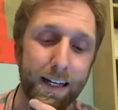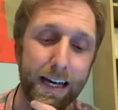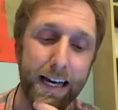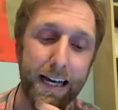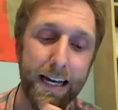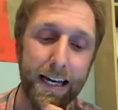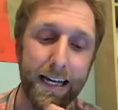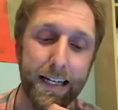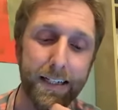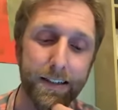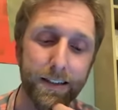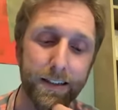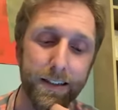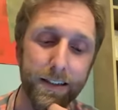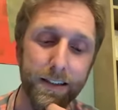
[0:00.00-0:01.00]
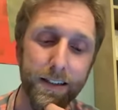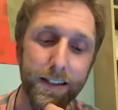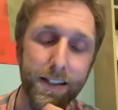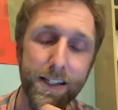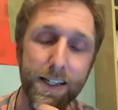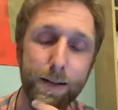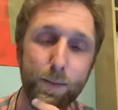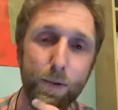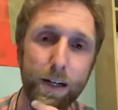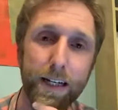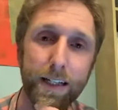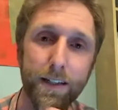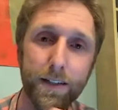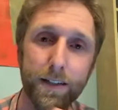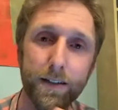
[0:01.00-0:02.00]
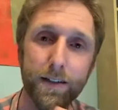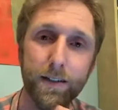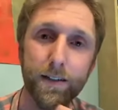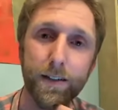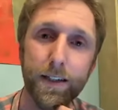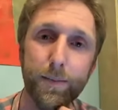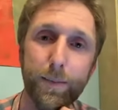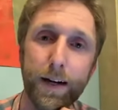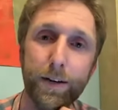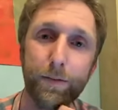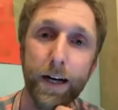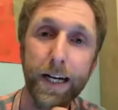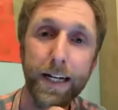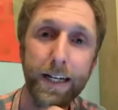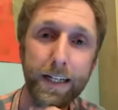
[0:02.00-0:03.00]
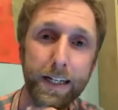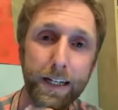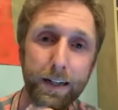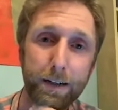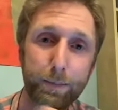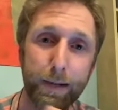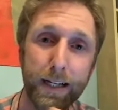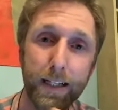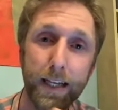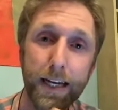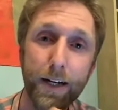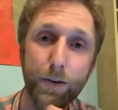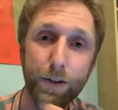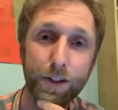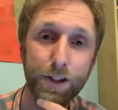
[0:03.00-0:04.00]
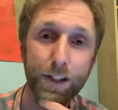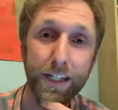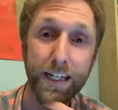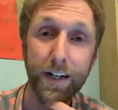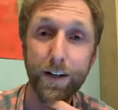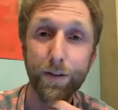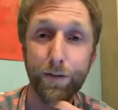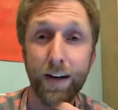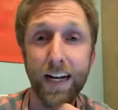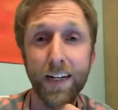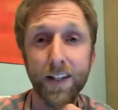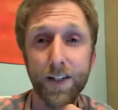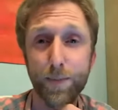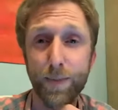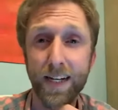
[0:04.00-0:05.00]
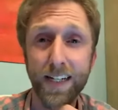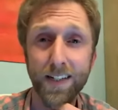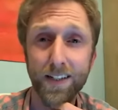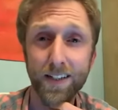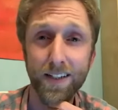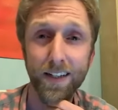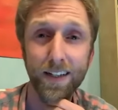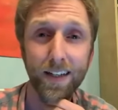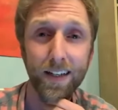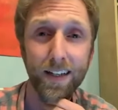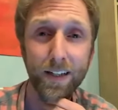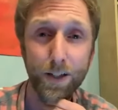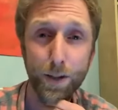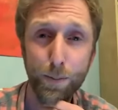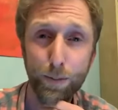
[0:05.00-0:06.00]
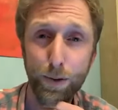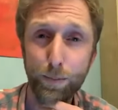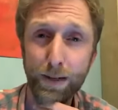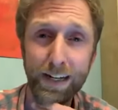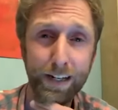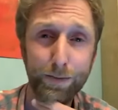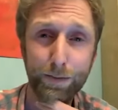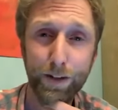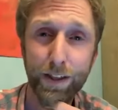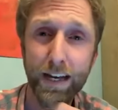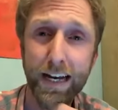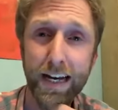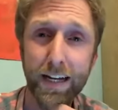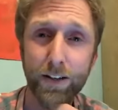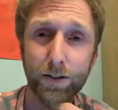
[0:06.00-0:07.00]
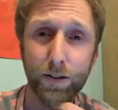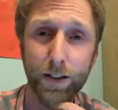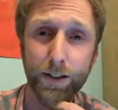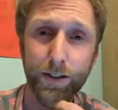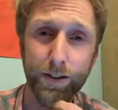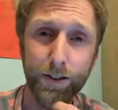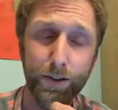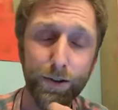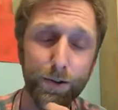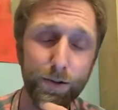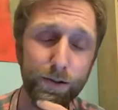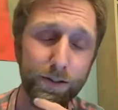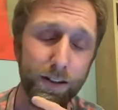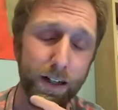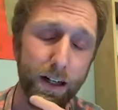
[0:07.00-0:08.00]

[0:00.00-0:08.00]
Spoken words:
And in some ways, in my writing and in my language, needed to find a space to prepare for that, or to